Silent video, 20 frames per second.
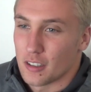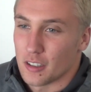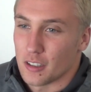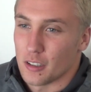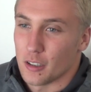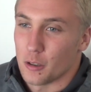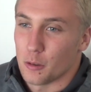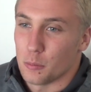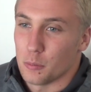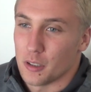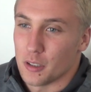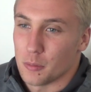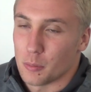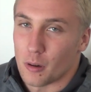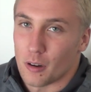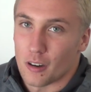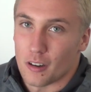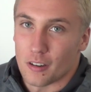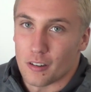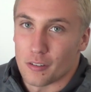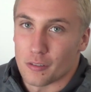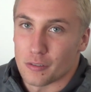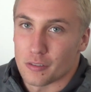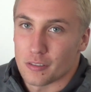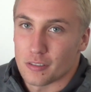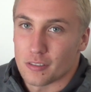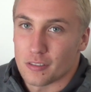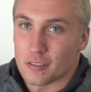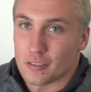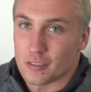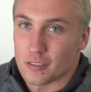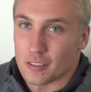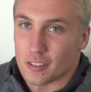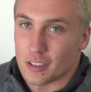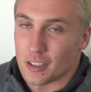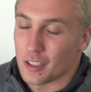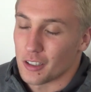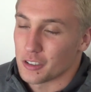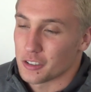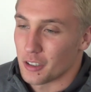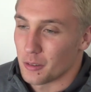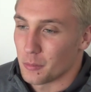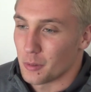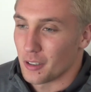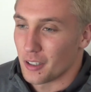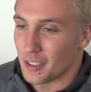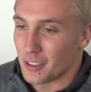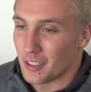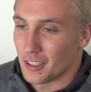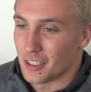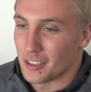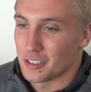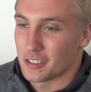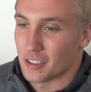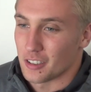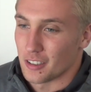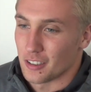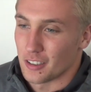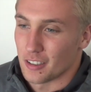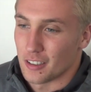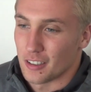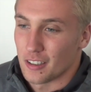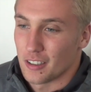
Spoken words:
you know, be a part of, you know, something like this and